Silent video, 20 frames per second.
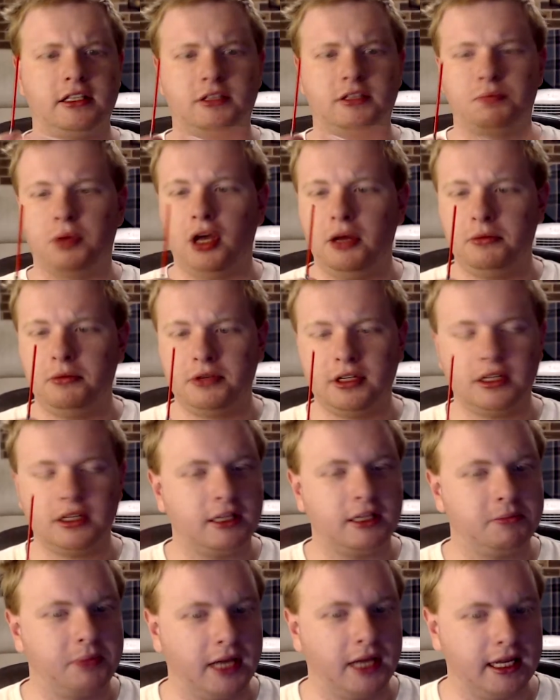
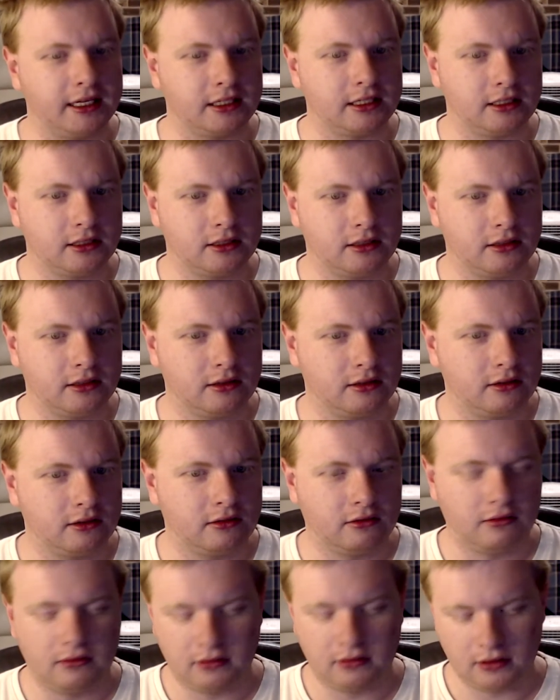permanently bent
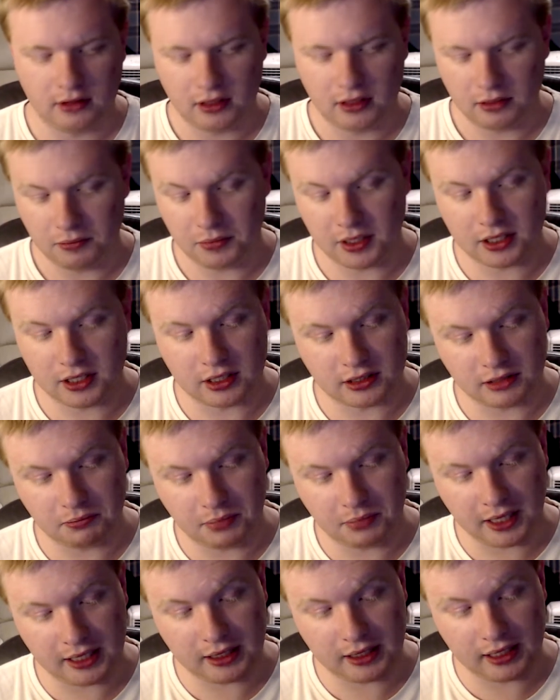because it
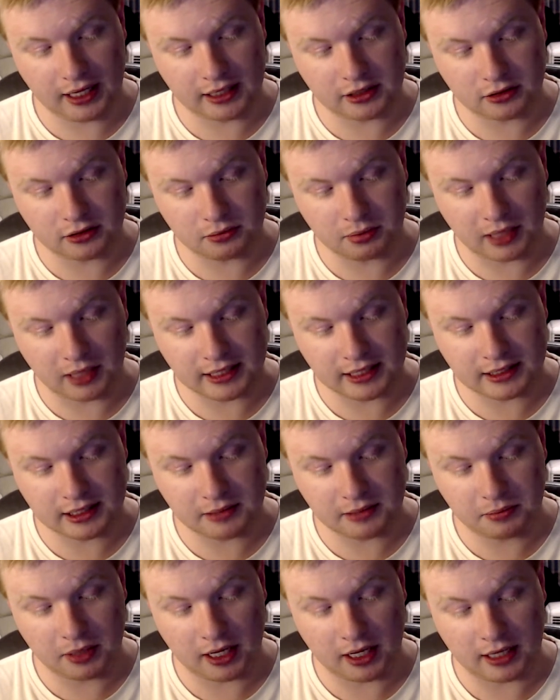bent the actual
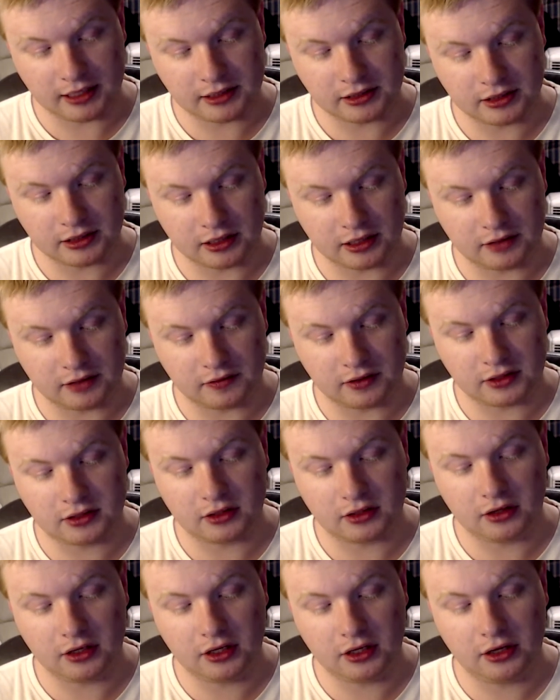plastic part inside of it.
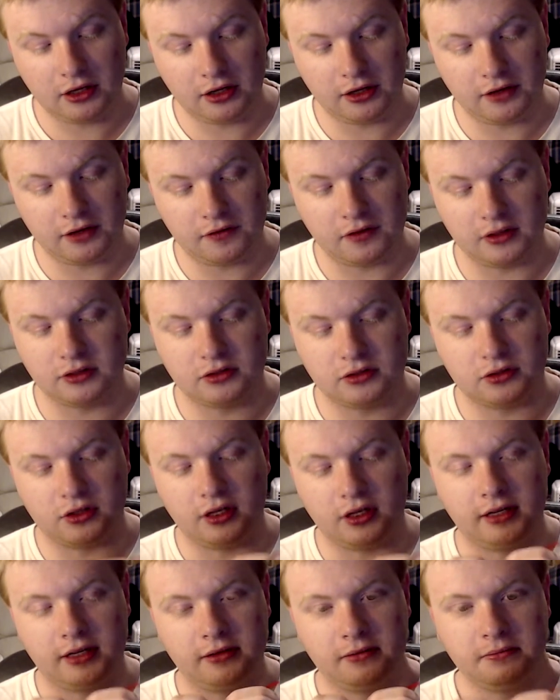So I don't know if I'd
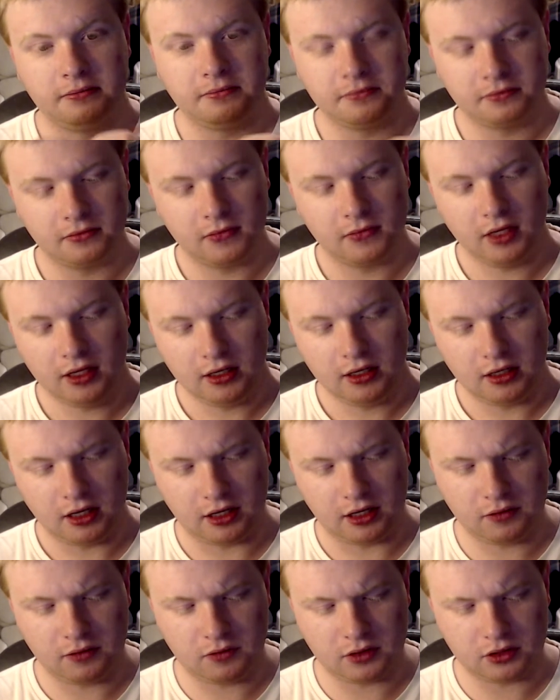try and, I
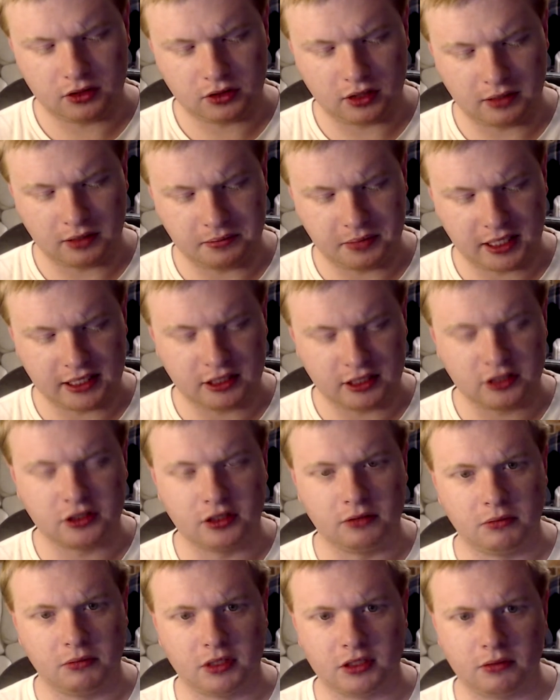don't want to try and bend it
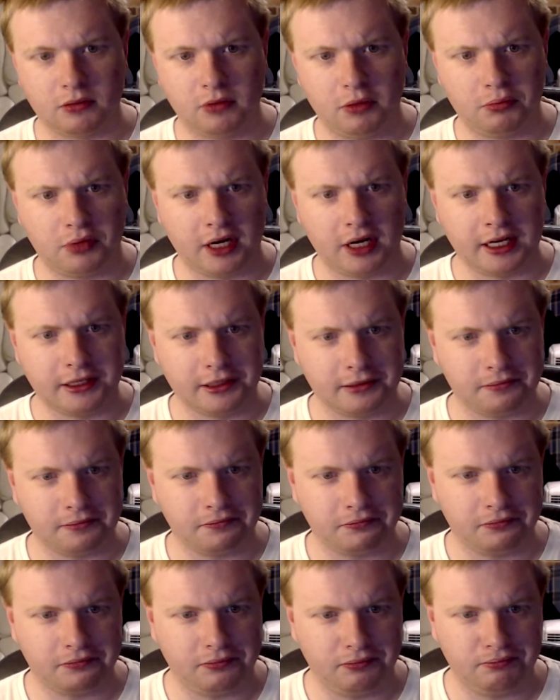too much, I might break it.
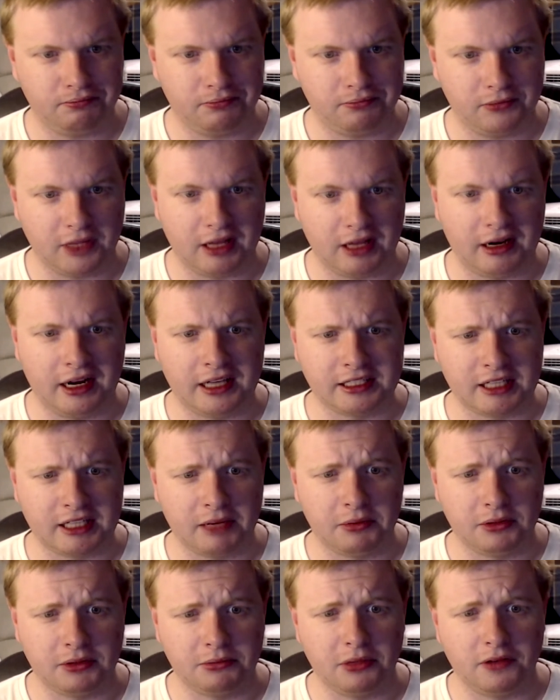That has
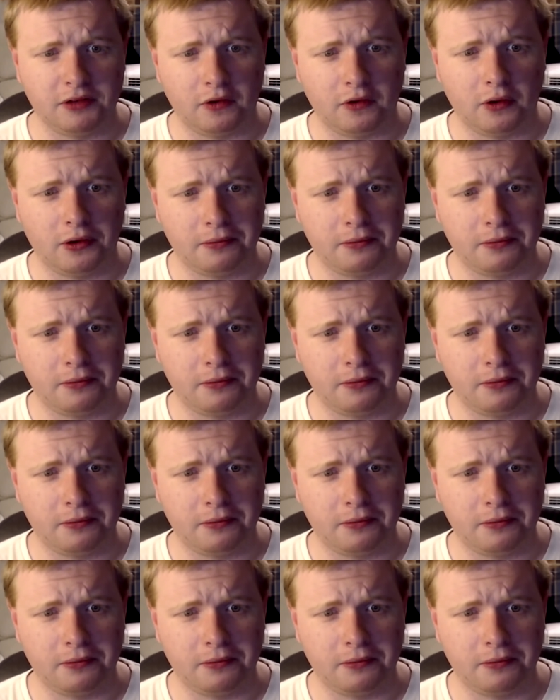happened before.